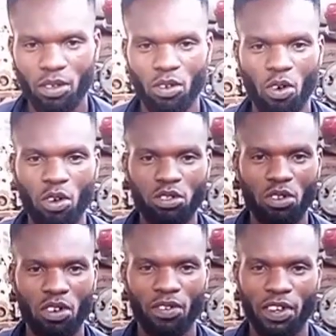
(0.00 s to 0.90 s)
will cause
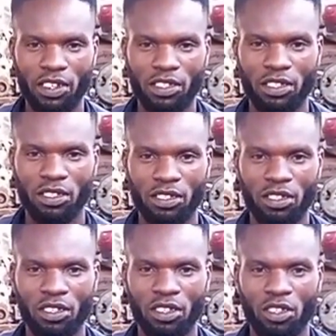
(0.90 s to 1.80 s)
overheating.
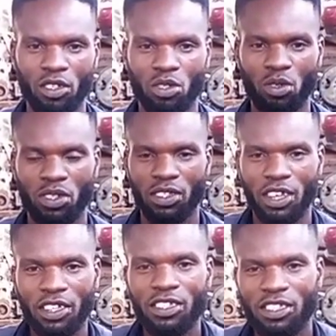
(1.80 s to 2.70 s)
So
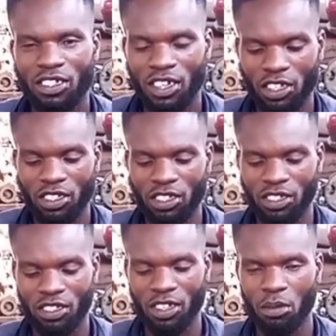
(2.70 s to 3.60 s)
things that
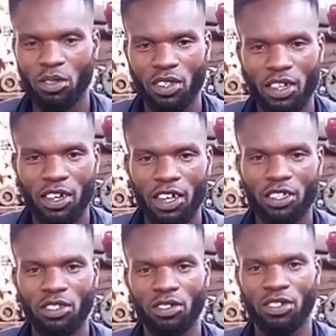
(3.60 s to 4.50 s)
come together
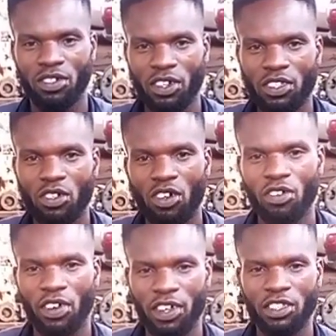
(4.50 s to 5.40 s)
to create
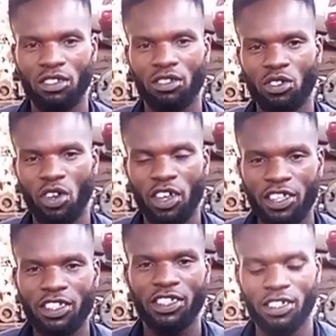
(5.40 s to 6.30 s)
overheating to your
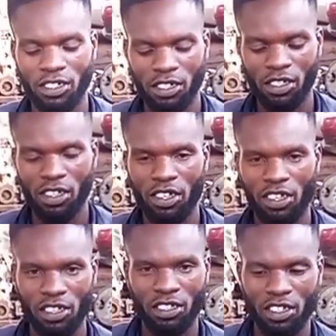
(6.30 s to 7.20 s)
engine
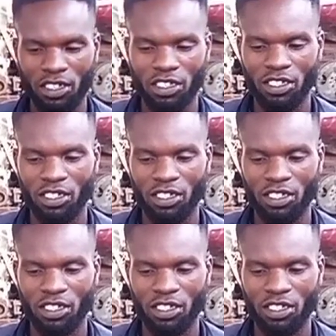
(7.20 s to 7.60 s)
is this